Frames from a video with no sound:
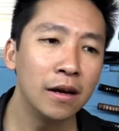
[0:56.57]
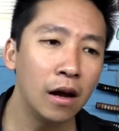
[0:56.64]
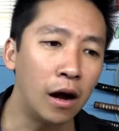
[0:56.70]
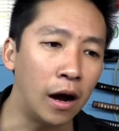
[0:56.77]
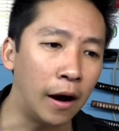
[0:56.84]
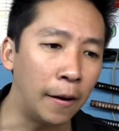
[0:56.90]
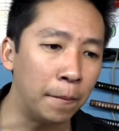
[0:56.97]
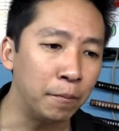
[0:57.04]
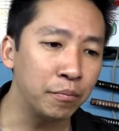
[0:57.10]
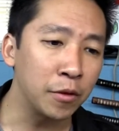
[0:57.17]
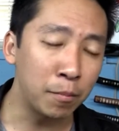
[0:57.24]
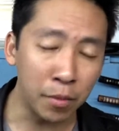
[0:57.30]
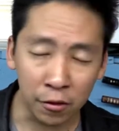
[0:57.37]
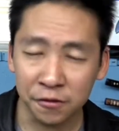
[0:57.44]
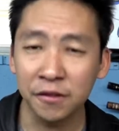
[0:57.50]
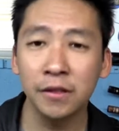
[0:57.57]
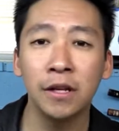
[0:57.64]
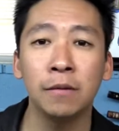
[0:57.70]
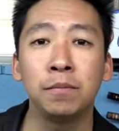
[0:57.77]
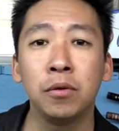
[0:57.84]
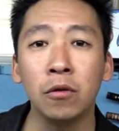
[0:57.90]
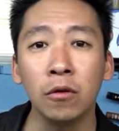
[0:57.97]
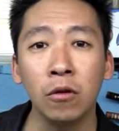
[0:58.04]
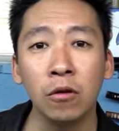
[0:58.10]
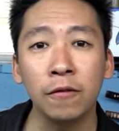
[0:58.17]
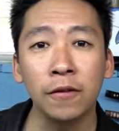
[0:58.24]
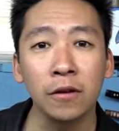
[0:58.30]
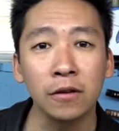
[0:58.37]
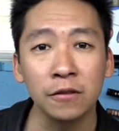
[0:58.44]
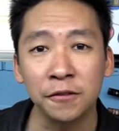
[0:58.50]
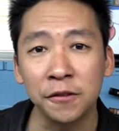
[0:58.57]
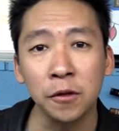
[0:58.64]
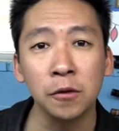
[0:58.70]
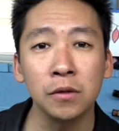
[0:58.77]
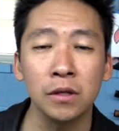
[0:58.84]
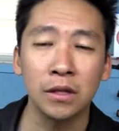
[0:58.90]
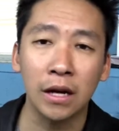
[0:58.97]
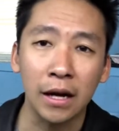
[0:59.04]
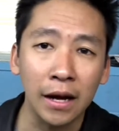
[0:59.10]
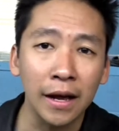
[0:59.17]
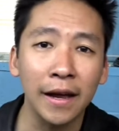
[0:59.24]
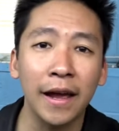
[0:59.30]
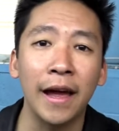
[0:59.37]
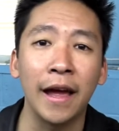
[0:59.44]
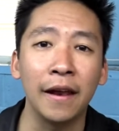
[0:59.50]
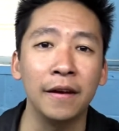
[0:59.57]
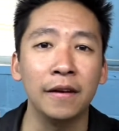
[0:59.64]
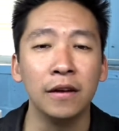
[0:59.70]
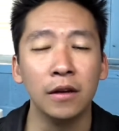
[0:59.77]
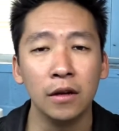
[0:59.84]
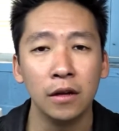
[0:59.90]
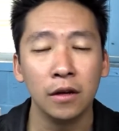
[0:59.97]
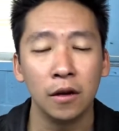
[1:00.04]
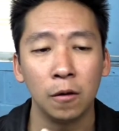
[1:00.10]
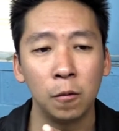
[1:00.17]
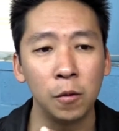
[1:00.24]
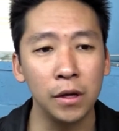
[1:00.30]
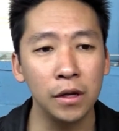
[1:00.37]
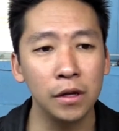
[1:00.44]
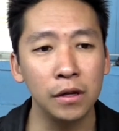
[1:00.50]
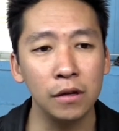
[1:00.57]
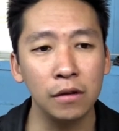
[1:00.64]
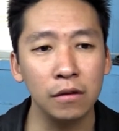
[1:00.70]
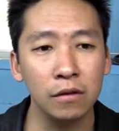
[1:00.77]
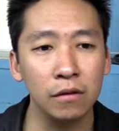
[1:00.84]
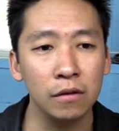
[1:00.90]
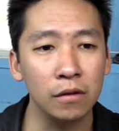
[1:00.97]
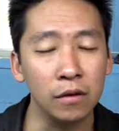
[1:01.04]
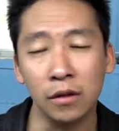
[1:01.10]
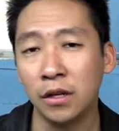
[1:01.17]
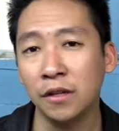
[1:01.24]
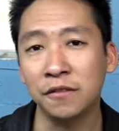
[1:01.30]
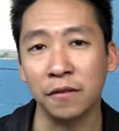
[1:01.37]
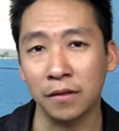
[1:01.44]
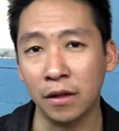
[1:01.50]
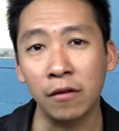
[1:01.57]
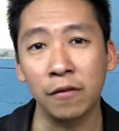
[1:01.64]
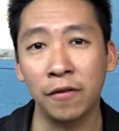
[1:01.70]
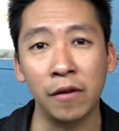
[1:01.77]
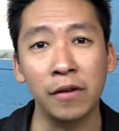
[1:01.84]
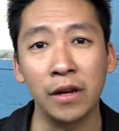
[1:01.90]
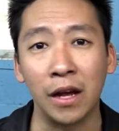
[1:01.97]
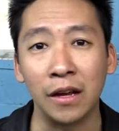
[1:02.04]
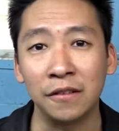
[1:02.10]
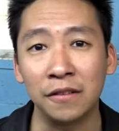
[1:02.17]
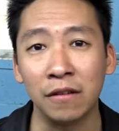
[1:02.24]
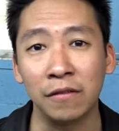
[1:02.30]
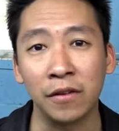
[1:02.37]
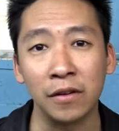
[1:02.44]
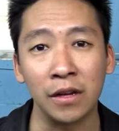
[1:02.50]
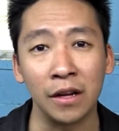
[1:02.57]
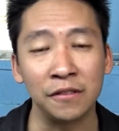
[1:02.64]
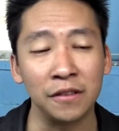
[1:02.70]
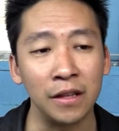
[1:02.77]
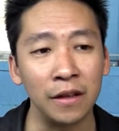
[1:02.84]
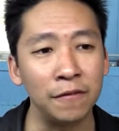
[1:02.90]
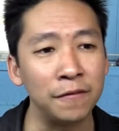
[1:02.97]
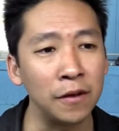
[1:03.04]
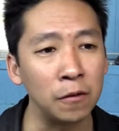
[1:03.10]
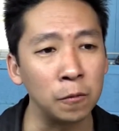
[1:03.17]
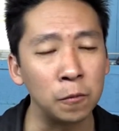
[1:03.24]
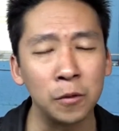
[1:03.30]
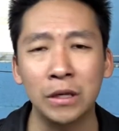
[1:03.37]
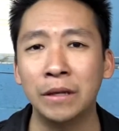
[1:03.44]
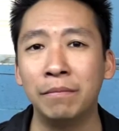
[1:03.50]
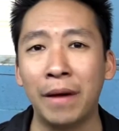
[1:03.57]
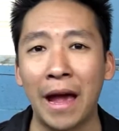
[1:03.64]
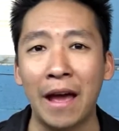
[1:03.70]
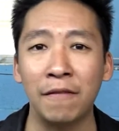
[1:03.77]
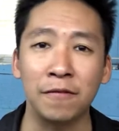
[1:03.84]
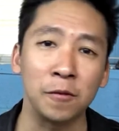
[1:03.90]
Um, the person did pull over, and so did I, and we uh, he's they were very nice. They are very nice, and they felt really bad